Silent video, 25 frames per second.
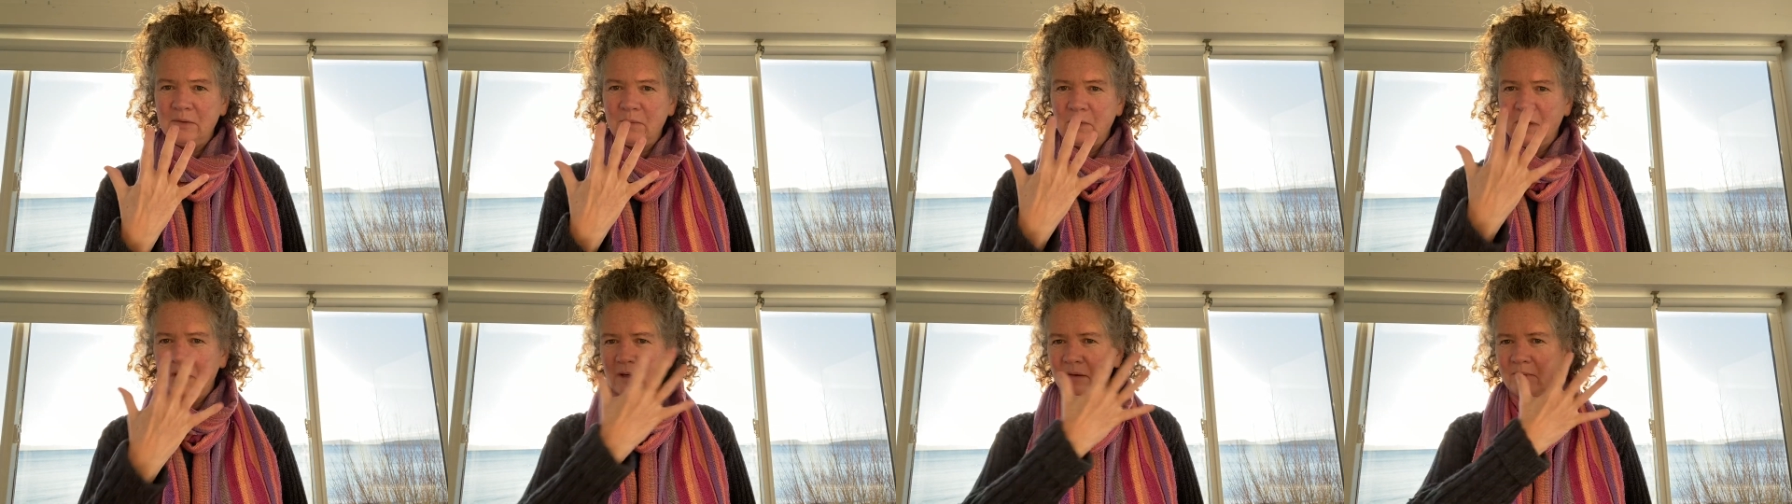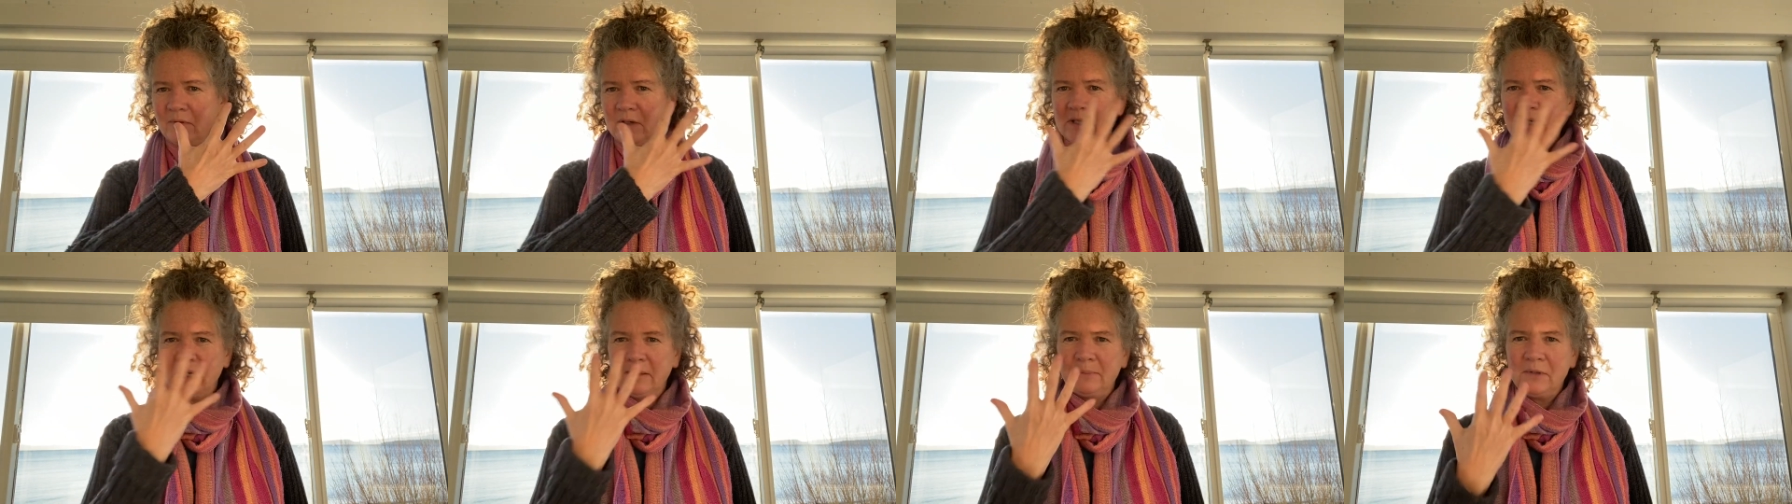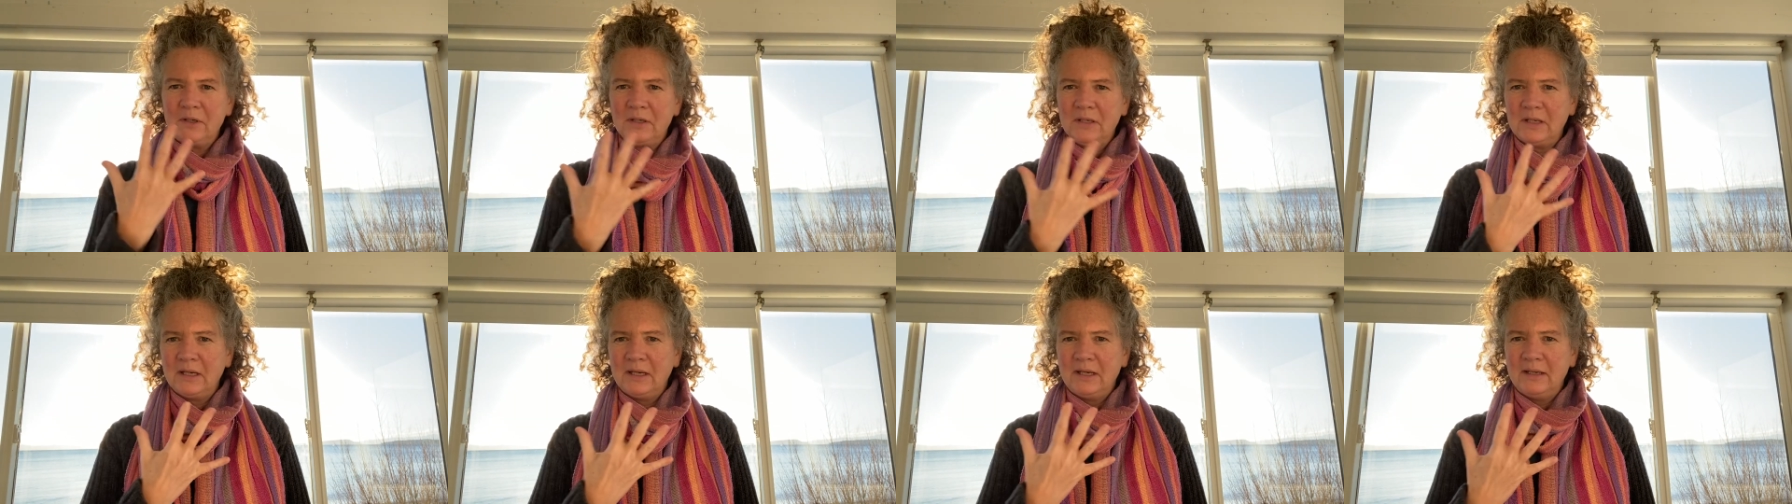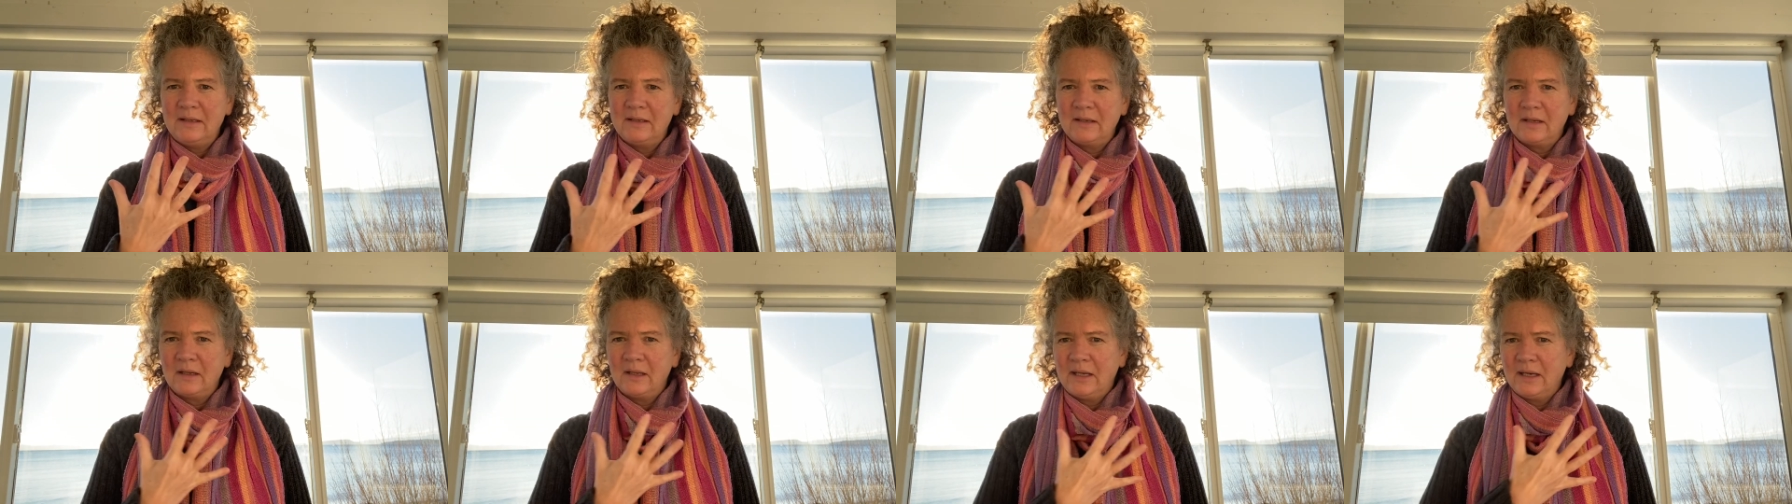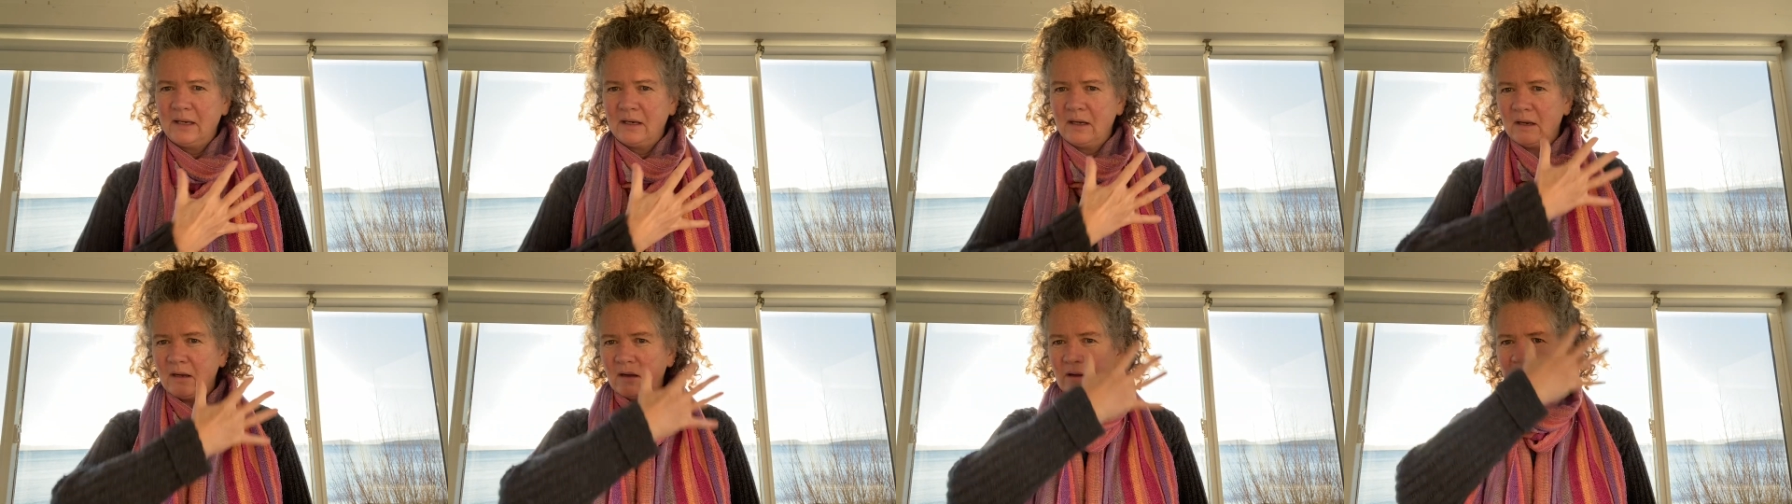We got receptor sites
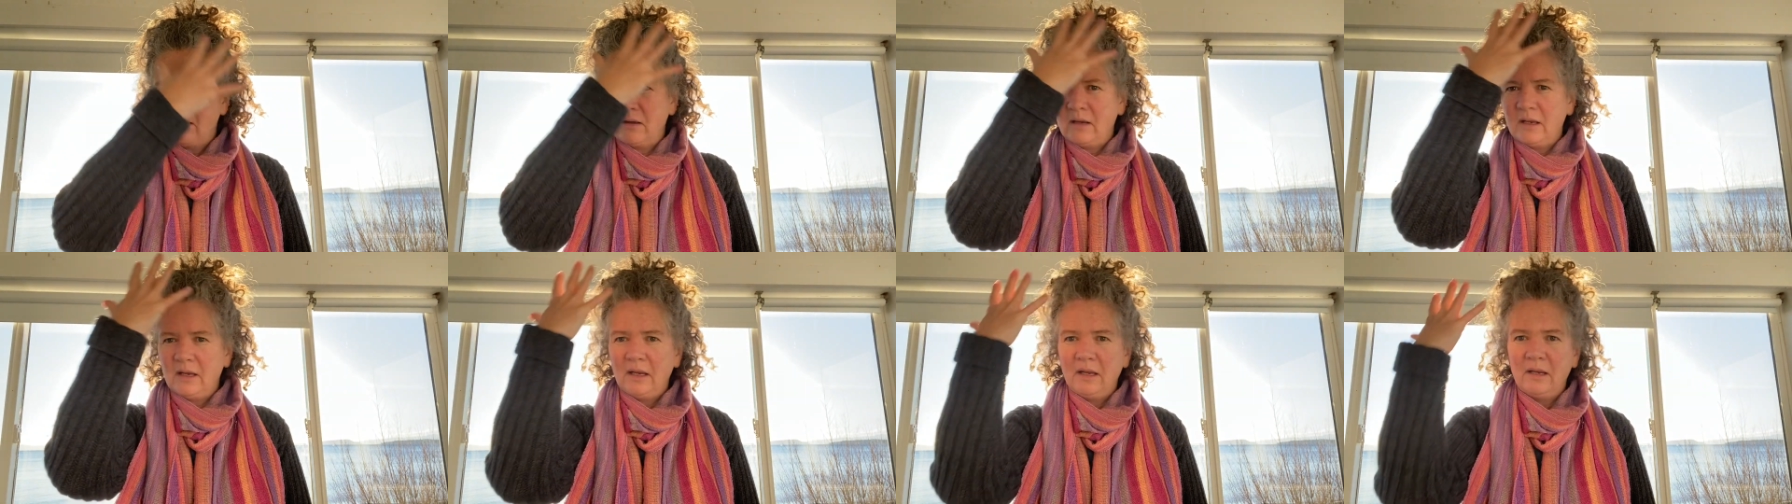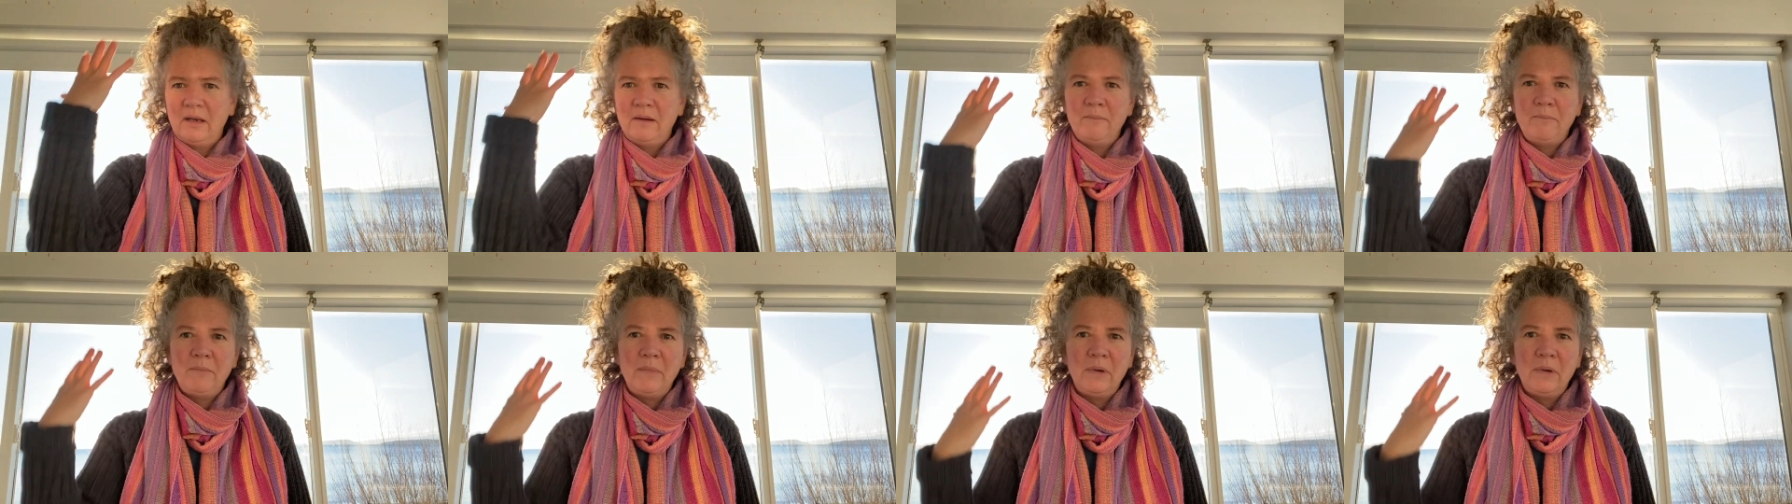like in